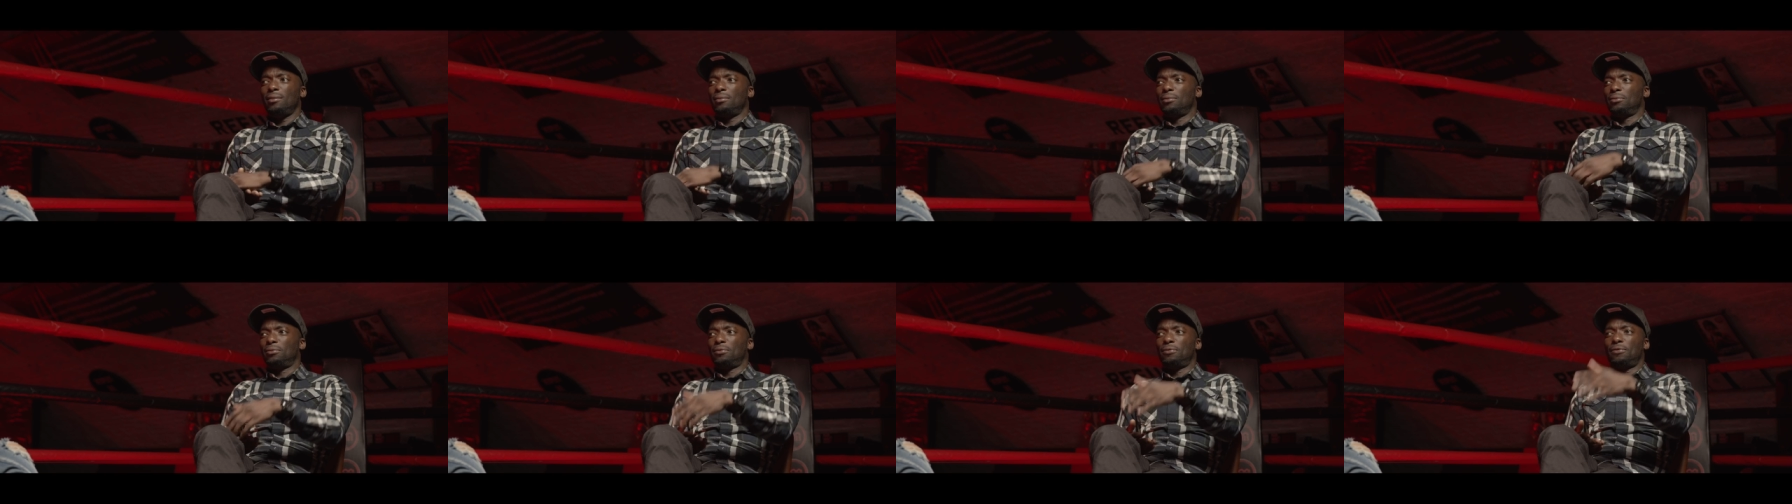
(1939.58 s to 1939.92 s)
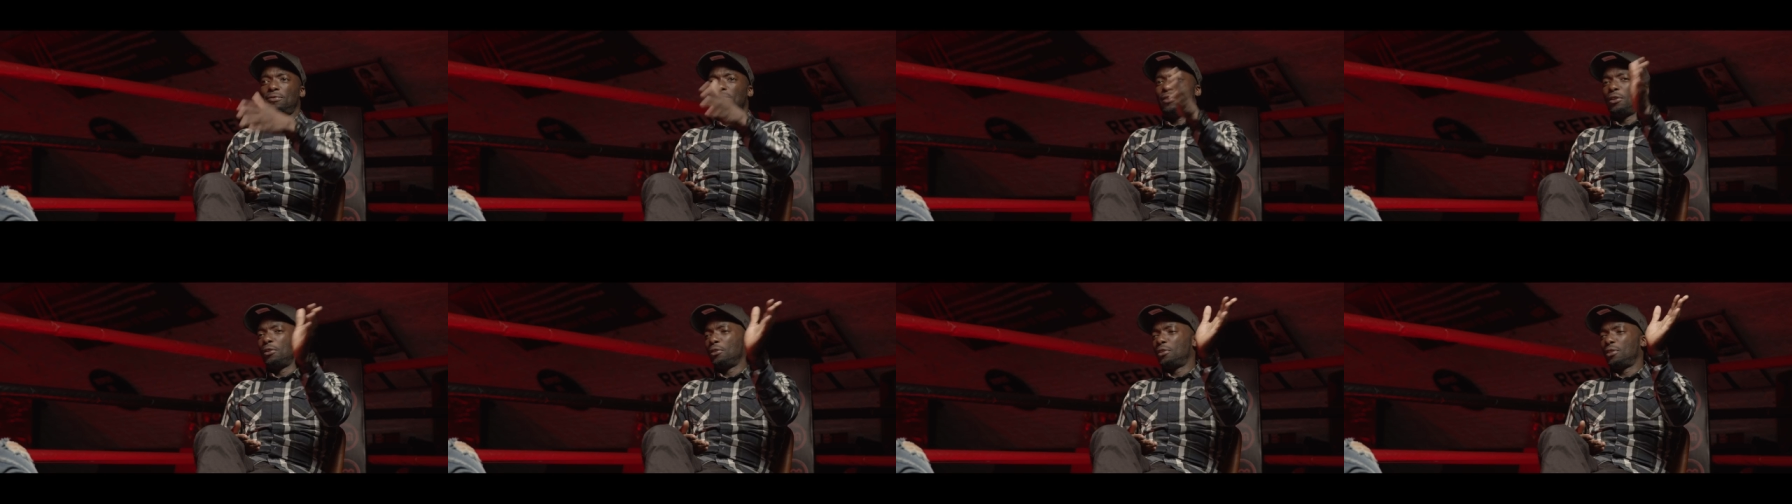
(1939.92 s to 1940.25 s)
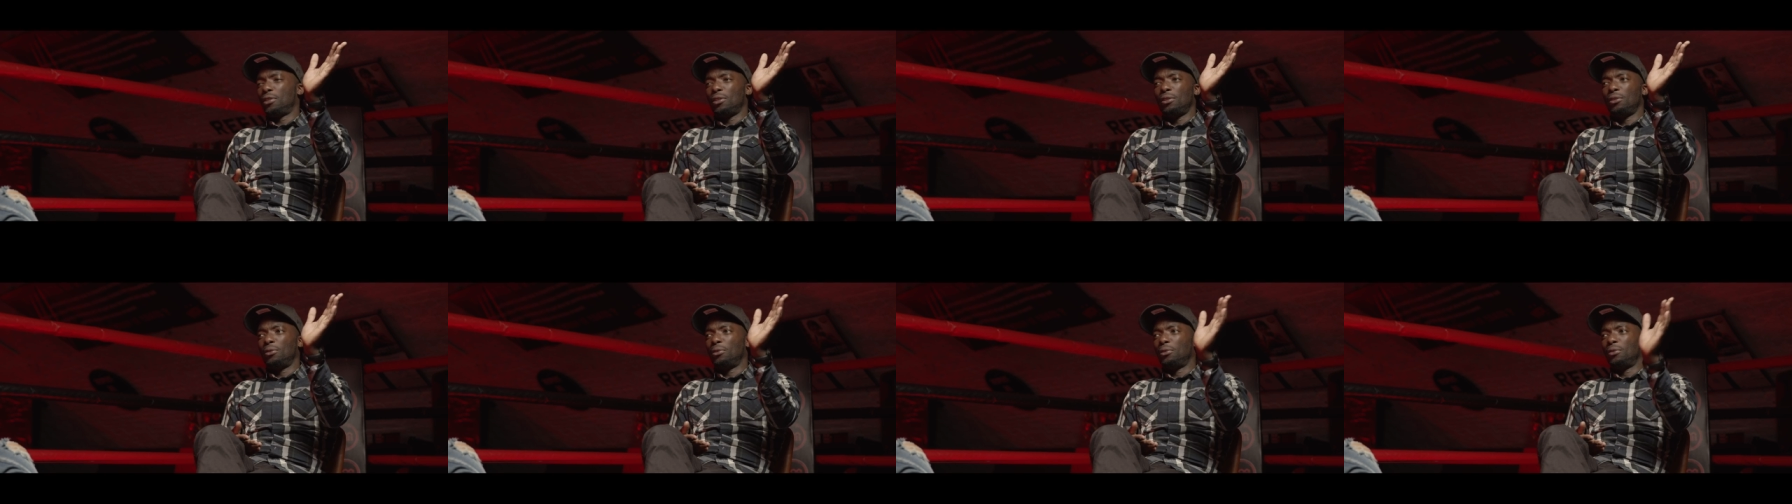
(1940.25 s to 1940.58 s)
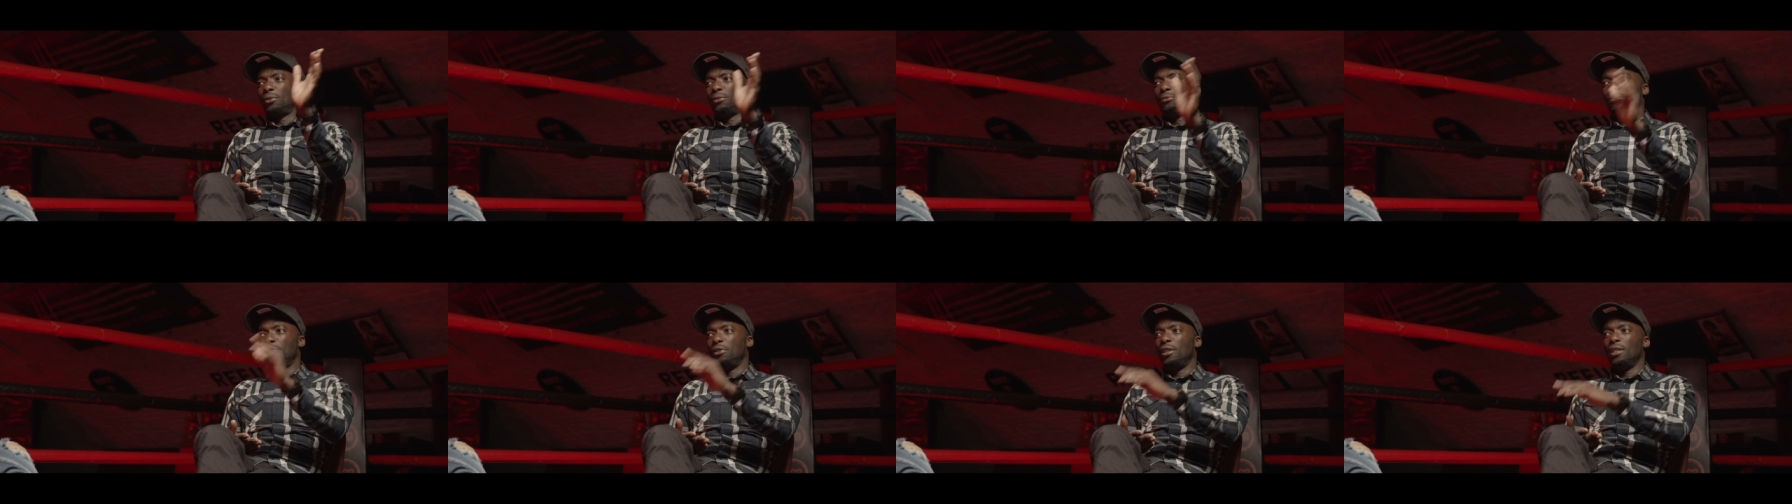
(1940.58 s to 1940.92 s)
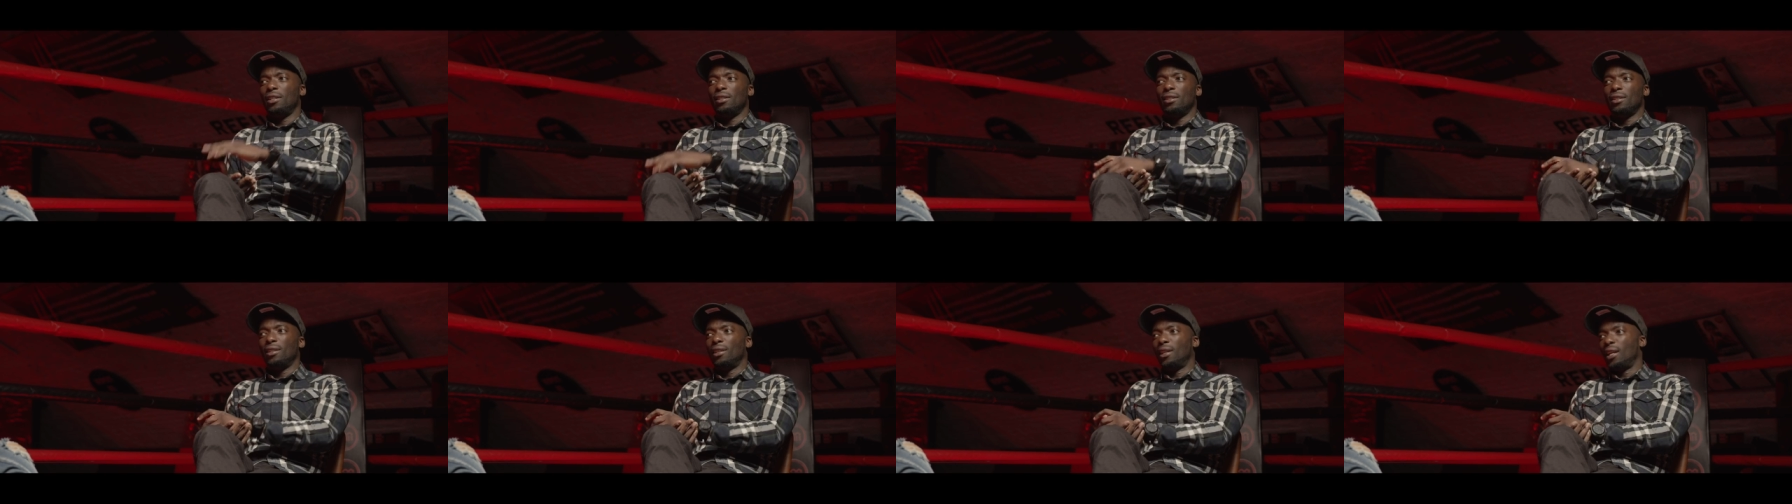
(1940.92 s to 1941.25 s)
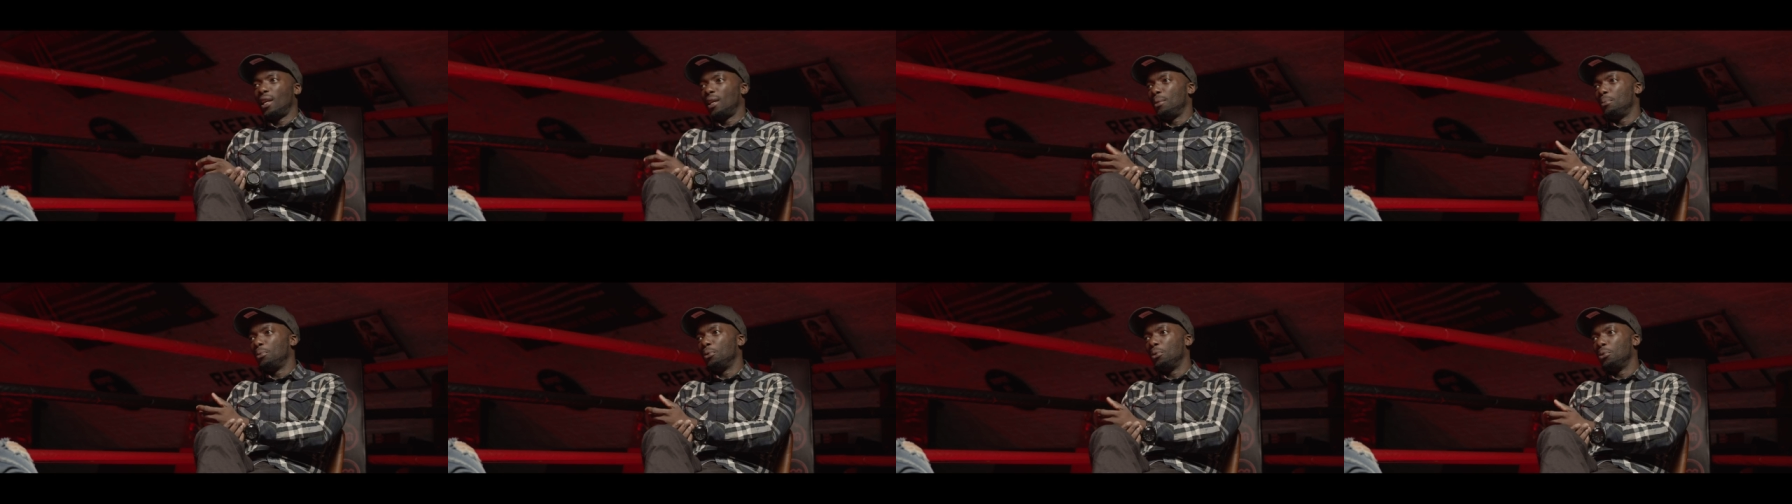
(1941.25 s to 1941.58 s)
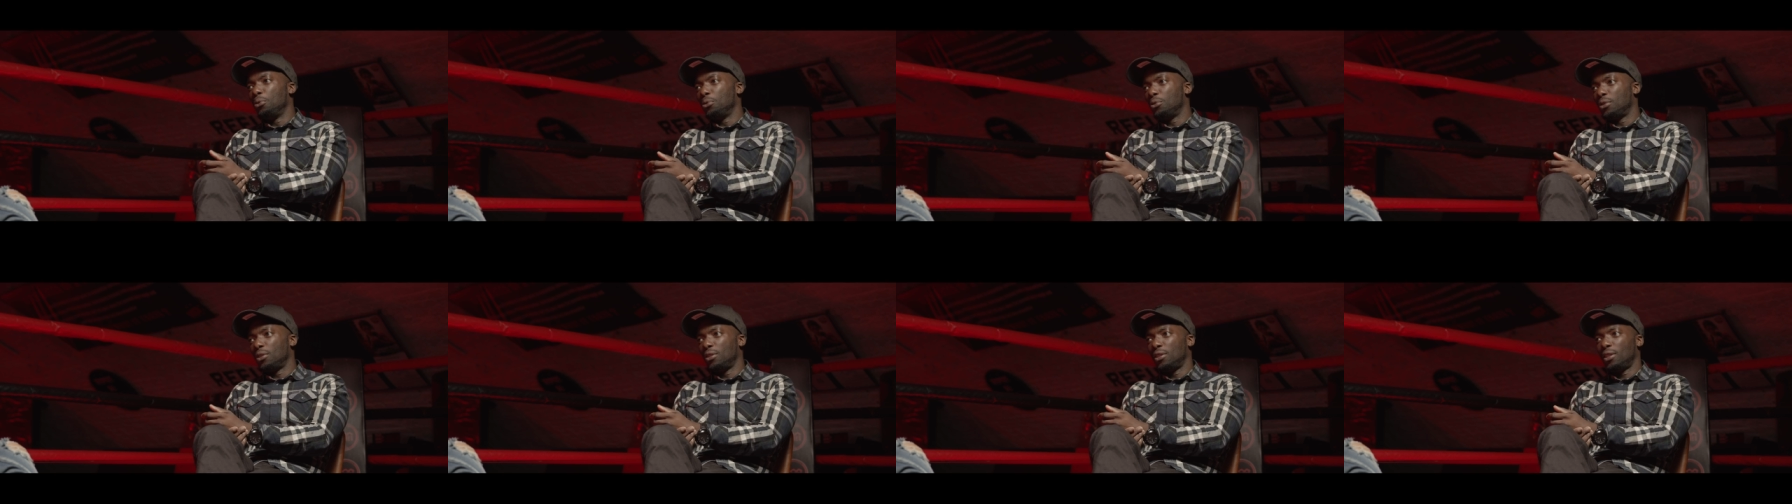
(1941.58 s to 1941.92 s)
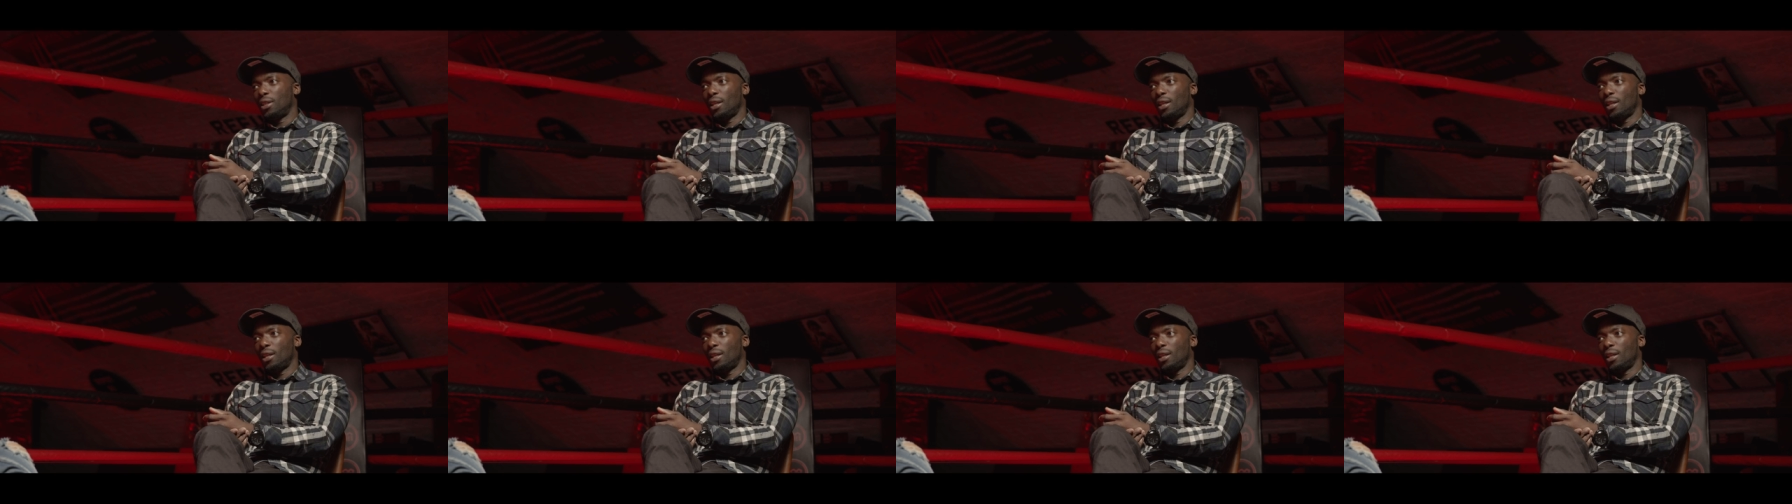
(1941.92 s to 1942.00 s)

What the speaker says: I'm focusing on reading labels and